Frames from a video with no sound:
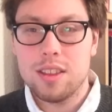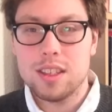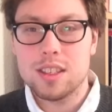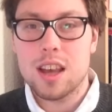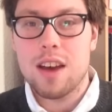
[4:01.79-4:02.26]

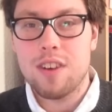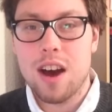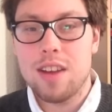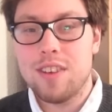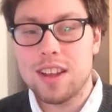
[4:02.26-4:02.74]
these
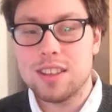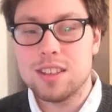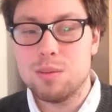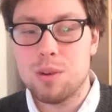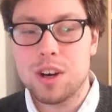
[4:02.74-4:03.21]
sci-fi and
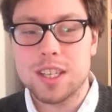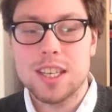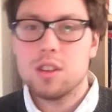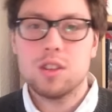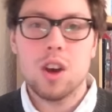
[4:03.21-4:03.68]
fantasy
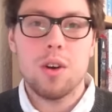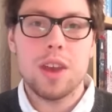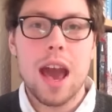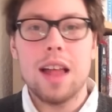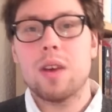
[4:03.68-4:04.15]
books. So
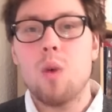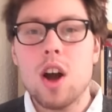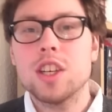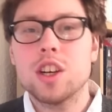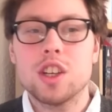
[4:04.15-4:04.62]
yeah, like
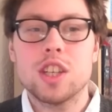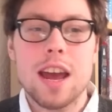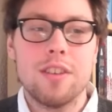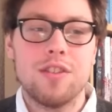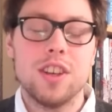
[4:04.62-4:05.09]
watching her
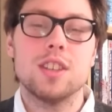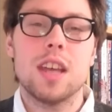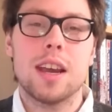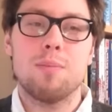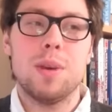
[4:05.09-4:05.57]
channel
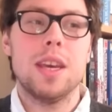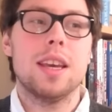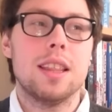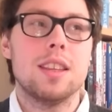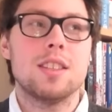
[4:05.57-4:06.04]
feels like
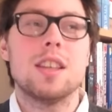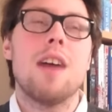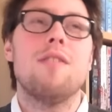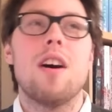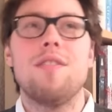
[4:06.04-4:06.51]
being in the
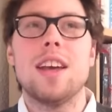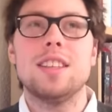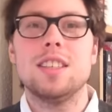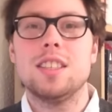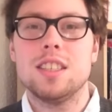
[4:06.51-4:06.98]
sci-fi
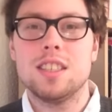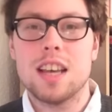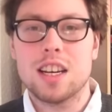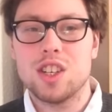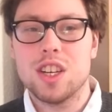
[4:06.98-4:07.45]
fantasy
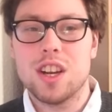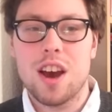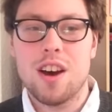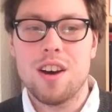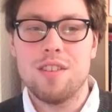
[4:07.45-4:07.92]
section
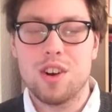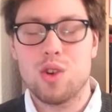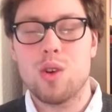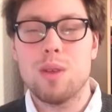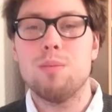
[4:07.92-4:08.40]
of a
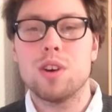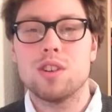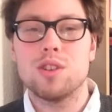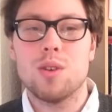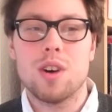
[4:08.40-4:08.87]
great
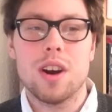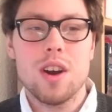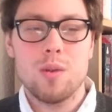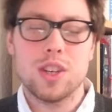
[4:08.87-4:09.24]
bookstore,